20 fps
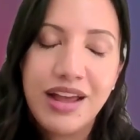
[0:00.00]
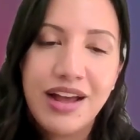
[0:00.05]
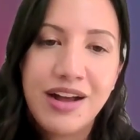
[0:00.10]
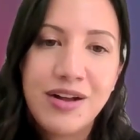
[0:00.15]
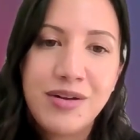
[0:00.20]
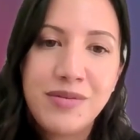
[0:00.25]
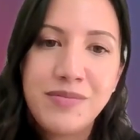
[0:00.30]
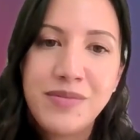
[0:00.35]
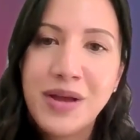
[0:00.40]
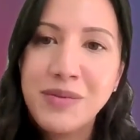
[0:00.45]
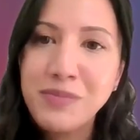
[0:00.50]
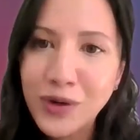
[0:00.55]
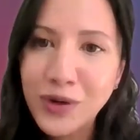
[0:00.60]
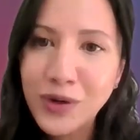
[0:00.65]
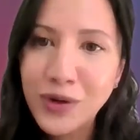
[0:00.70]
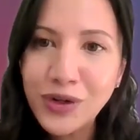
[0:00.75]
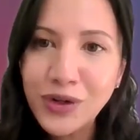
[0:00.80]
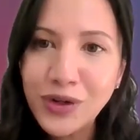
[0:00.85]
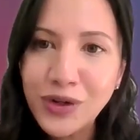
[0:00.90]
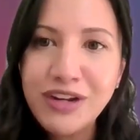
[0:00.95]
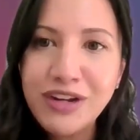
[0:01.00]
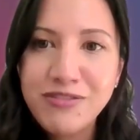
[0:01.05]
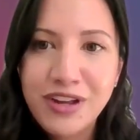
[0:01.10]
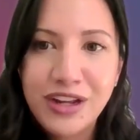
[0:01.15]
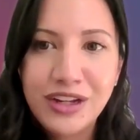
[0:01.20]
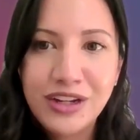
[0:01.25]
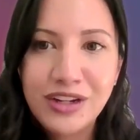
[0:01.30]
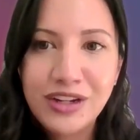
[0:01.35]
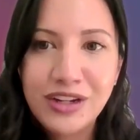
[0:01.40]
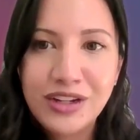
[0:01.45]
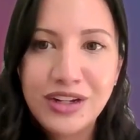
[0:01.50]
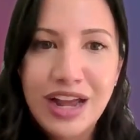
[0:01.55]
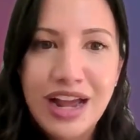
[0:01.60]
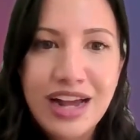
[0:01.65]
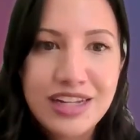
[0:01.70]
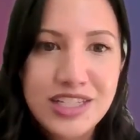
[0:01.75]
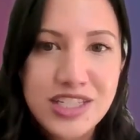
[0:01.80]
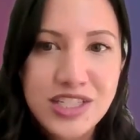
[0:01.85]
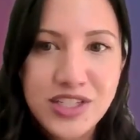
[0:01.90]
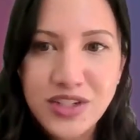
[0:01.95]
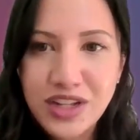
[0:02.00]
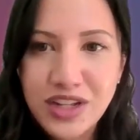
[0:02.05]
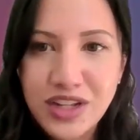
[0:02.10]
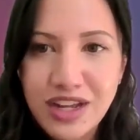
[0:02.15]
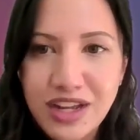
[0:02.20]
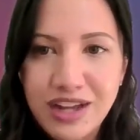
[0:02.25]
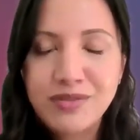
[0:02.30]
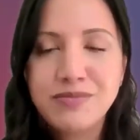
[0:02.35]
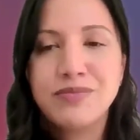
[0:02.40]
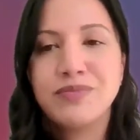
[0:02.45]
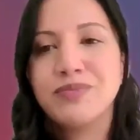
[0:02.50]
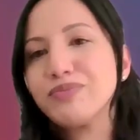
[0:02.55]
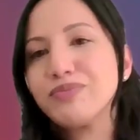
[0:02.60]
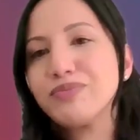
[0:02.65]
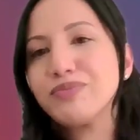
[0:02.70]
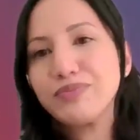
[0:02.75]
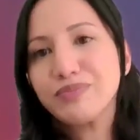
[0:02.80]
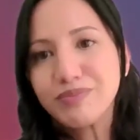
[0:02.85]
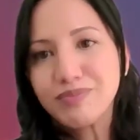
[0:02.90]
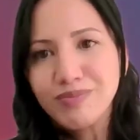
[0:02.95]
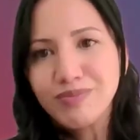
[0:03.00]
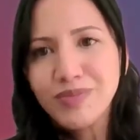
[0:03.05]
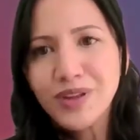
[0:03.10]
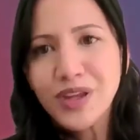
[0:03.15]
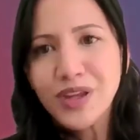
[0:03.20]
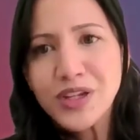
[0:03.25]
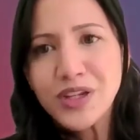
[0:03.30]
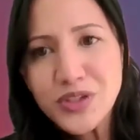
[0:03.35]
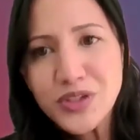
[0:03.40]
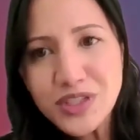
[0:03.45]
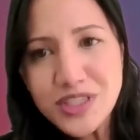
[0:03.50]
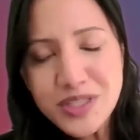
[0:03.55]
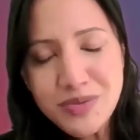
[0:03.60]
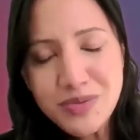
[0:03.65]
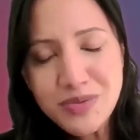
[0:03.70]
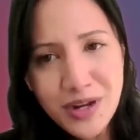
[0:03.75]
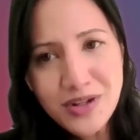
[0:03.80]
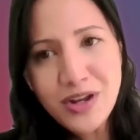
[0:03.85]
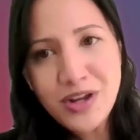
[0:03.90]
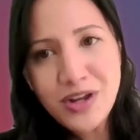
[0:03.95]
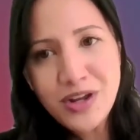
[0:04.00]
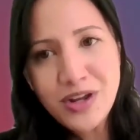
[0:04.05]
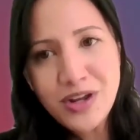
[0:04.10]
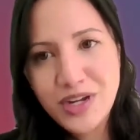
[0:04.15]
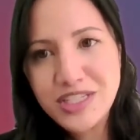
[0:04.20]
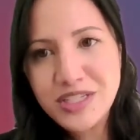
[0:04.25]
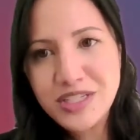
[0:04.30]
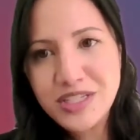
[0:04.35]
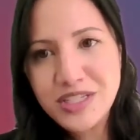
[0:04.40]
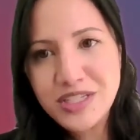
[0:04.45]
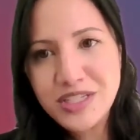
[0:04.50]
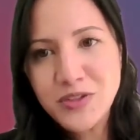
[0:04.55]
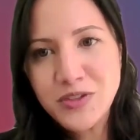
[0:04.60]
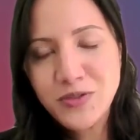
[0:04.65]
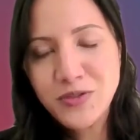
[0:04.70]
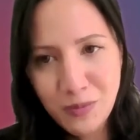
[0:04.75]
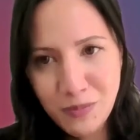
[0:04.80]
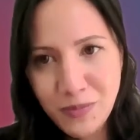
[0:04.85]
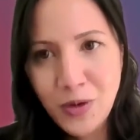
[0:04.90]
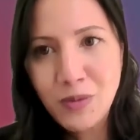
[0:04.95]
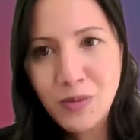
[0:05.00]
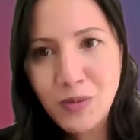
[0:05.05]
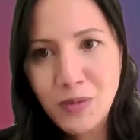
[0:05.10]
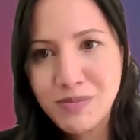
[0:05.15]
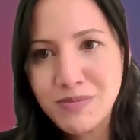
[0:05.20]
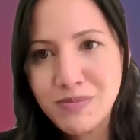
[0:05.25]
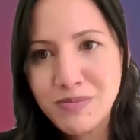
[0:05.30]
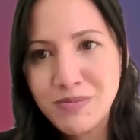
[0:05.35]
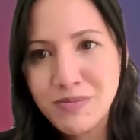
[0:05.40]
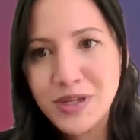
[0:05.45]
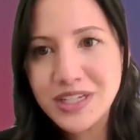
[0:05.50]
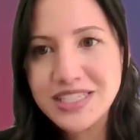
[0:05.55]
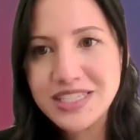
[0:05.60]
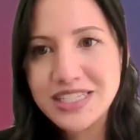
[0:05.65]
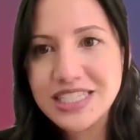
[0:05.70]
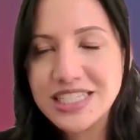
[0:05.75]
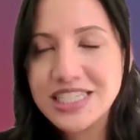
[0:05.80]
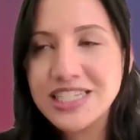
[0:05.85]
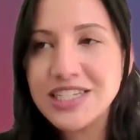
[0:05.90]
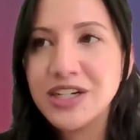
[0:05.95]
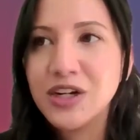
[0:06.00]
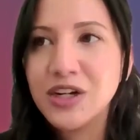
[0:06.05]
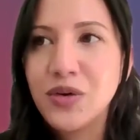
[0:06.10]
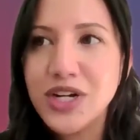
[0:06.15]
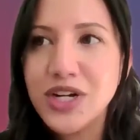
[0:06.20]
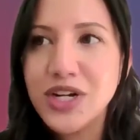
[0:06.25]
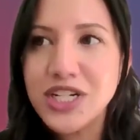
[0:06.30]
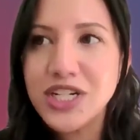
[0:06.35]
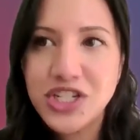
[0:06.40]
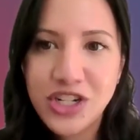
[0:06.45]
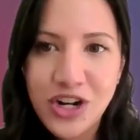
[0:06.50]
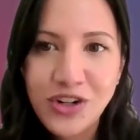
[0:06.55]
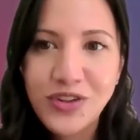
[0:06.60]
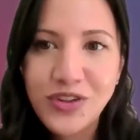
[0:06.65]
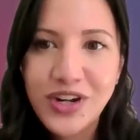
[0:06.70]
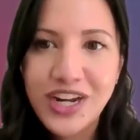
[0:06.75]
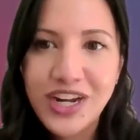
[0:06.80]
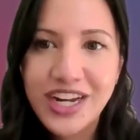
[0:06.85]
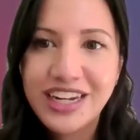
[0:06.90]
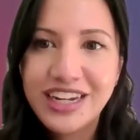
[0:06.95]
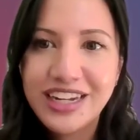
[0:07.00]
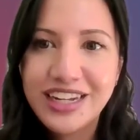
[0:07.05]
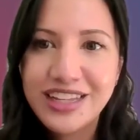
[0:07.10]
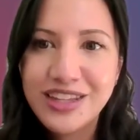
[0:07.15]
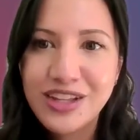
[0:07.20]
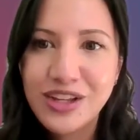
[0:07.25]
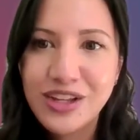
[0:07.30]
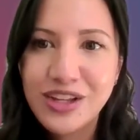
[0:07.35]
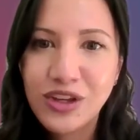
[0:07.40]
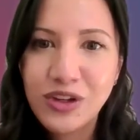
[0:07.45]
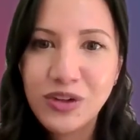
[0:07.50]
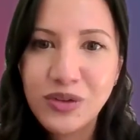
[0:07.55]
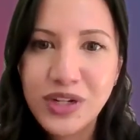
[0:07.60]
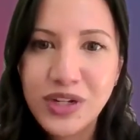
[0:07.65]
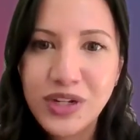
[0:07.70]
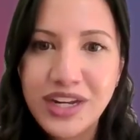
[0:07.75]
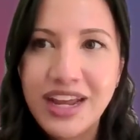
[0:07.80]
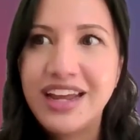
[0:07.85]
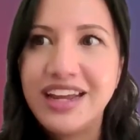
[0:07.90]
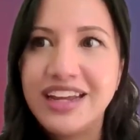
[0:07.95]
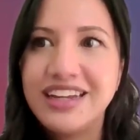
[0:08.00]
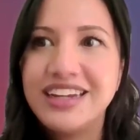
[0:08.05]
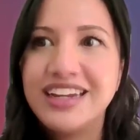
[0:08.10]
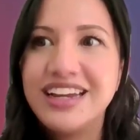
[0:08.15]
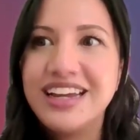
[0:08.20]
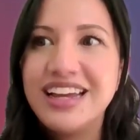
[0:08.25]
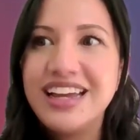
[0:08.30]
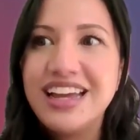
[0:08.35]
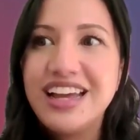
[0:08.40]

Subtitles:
I'm wondering if I could ask to expand on resumes for a moment, because I see a question already in the Q&A